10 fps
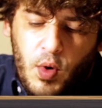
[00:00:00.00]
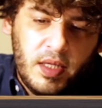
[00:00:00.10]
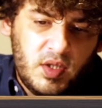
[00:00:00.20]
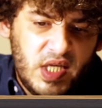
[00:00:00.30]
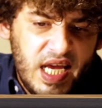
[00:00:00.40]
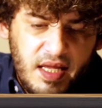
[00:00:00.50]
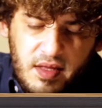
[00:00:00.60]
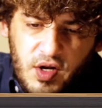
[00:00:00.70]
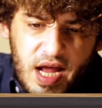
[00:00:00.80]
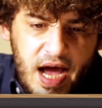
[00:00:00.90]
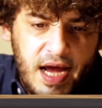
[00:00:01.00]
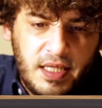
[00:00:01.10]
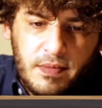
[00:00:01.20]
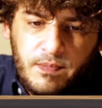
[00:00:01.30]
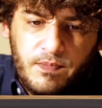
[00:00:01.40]
well, taking the
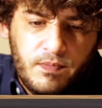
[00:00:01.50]
knight,